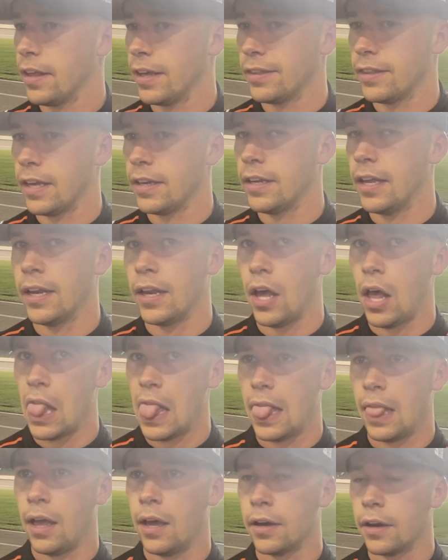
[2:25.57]
Like, they did a
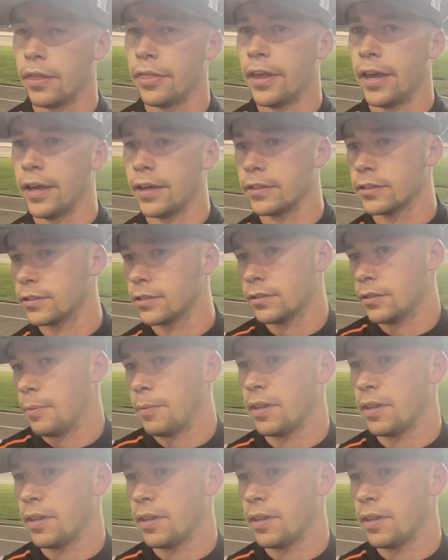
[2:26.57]
lot of things.